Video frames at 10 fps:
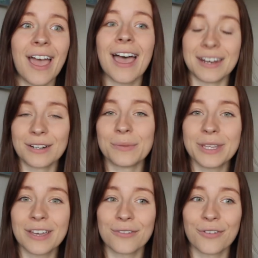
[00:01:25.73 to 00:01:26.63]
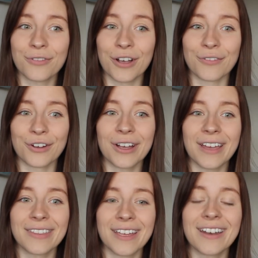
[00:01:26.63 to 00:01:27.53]
and it'll be there for forever,
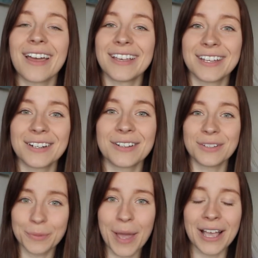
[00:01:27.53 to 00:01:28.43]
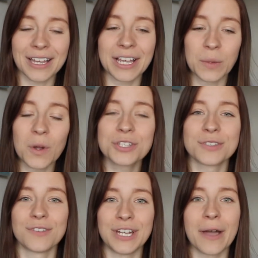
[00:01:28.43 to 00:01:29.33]
and then I can look back and I can watch
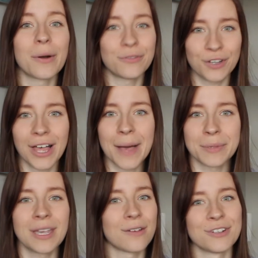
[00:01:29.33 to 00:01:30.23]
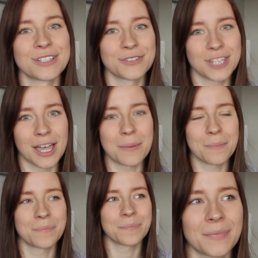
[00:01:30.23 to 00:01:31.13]
this video and feel happy every single time
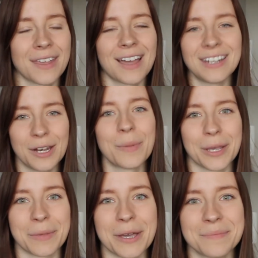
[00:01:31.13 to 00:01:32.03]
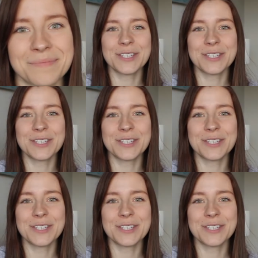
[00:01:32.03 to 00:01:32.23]
I need a pick-me-up.